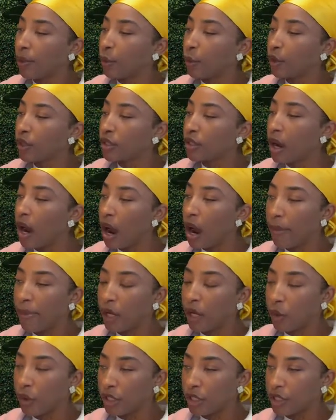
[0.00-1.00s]
the most
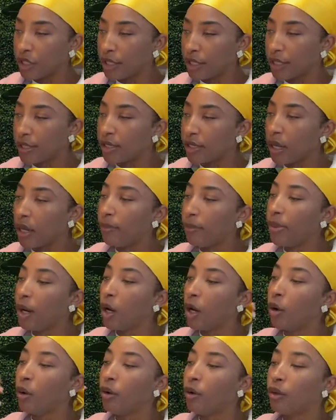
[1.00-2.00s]
common questions
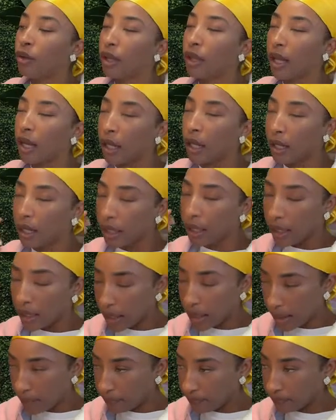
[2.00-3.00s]
about
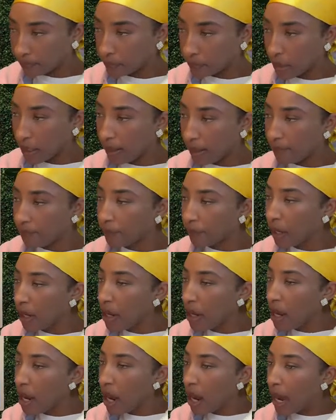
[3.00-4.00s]
okay?
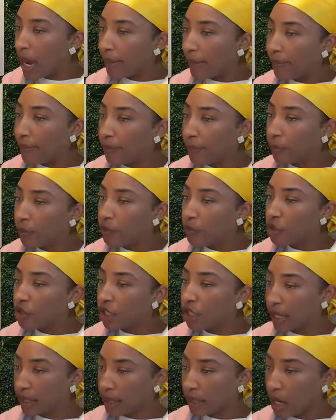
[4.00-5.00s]

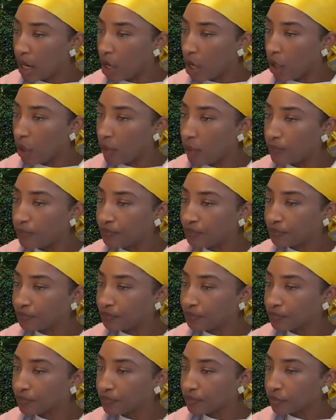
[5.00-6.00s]
Check that out.
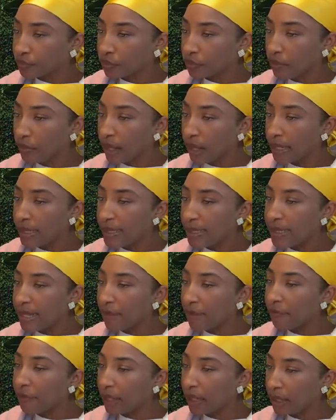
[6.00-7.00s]

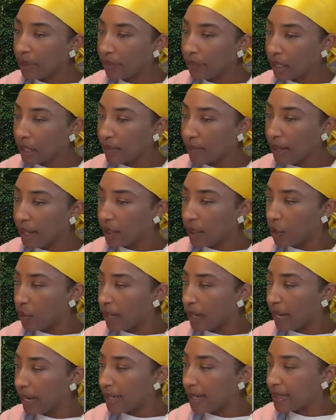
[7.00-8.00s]
Definitely recommend you
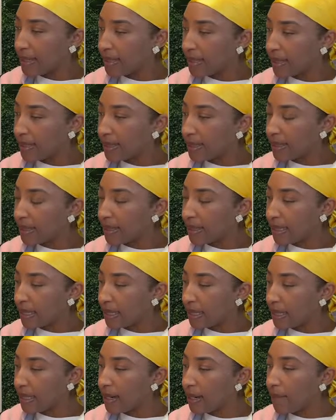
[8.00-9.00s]
guys
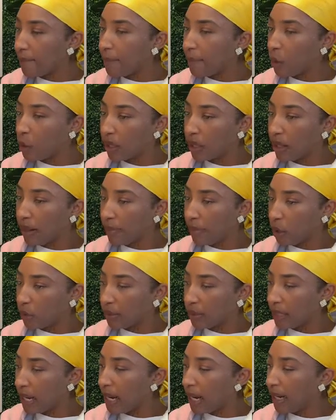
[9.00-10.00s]
see more
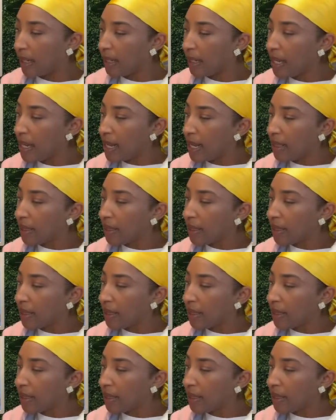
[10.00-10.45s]
about that.